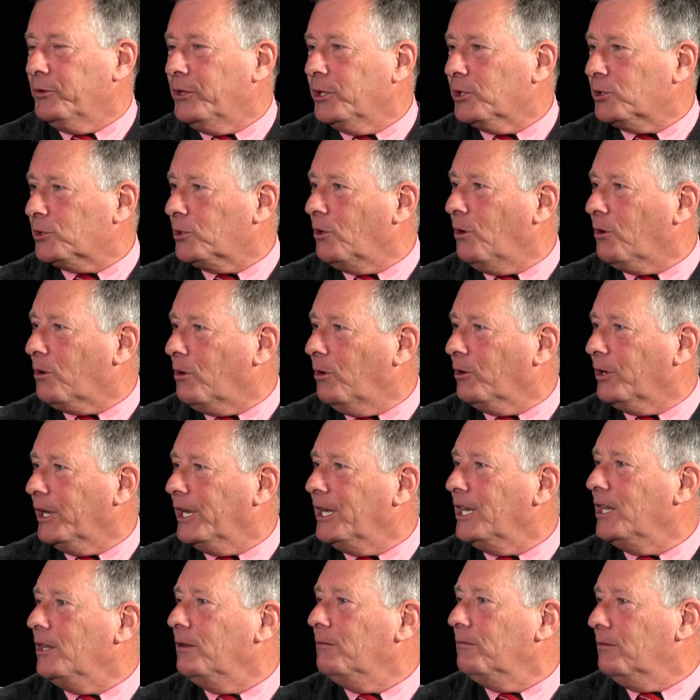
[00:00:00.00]
their stock on
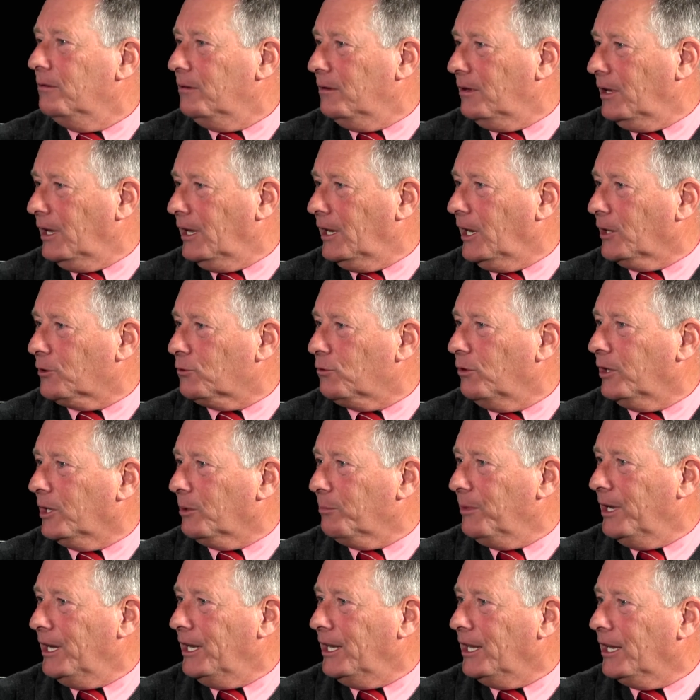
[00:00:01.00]
any electronic
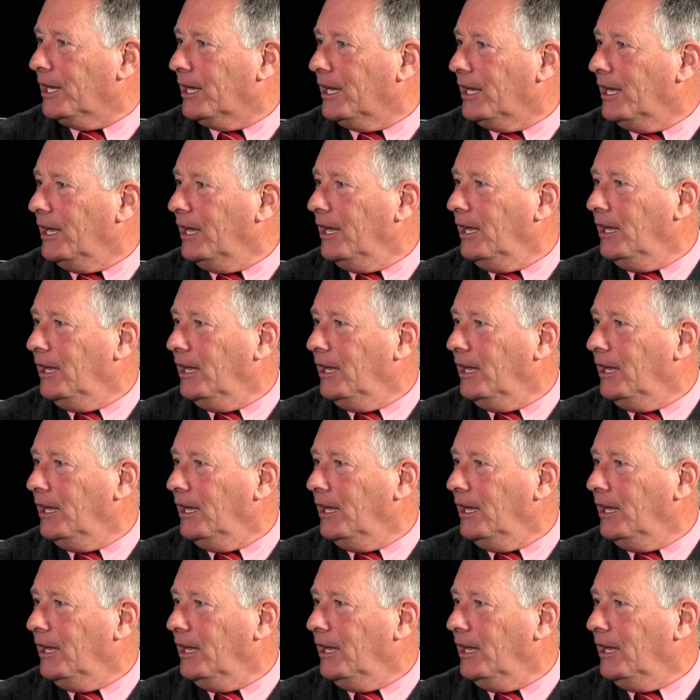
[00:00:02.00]
media,